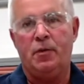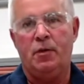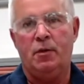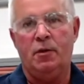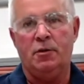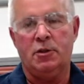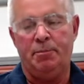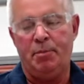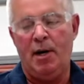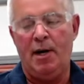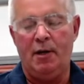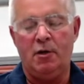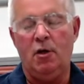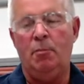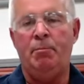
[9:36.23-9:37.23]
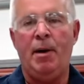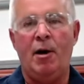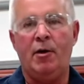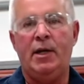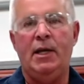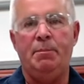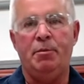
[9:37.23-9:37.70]
there's a product called
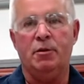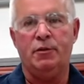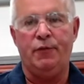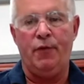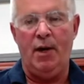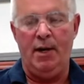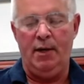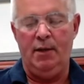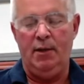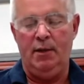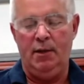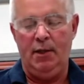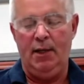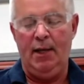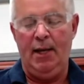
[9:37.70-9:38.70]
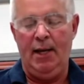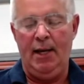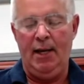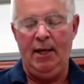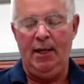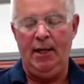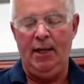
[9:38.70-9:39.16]
Barkeeper's Friend,
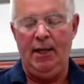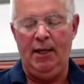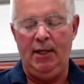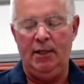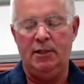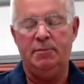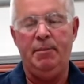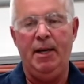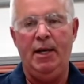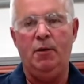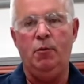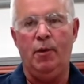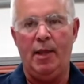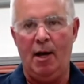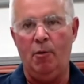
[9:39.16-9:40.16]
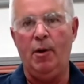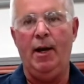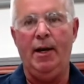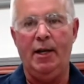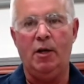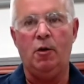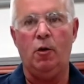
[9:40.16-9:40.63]
and it is made without
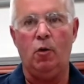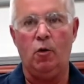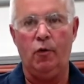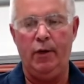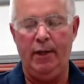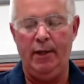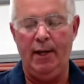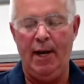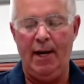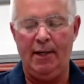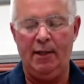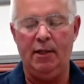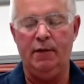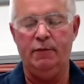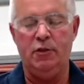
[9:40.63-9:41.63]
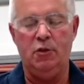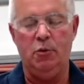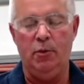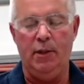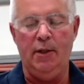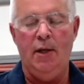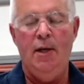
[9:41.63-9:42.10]
any chlorine additives to
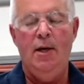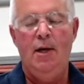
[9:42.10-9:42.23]
it.